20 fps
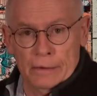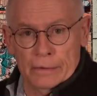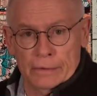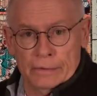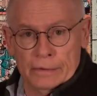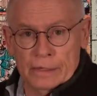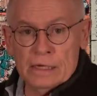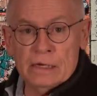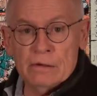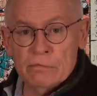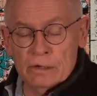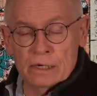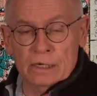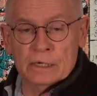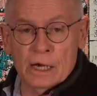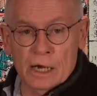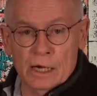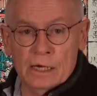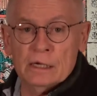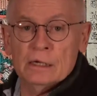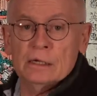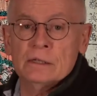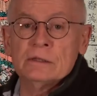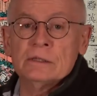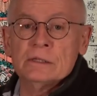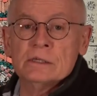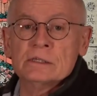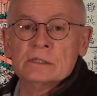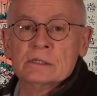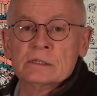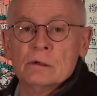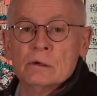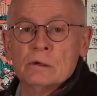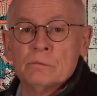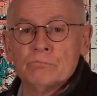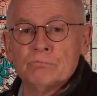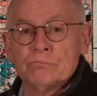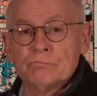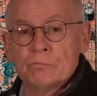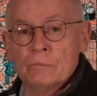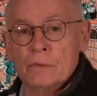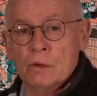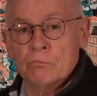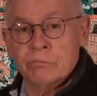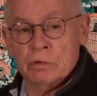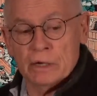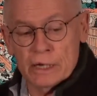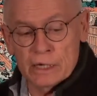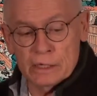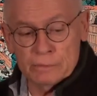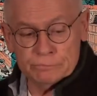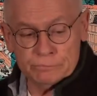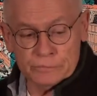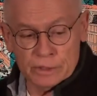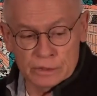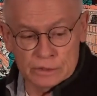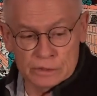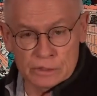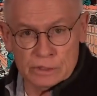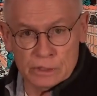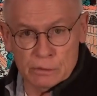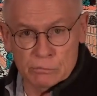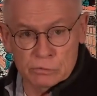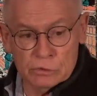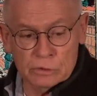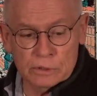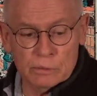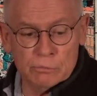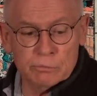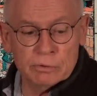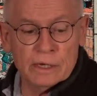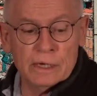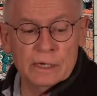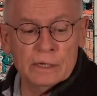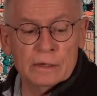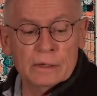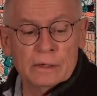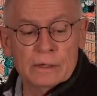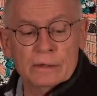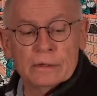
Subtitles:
The evil guy in this play, in this Kabuki play,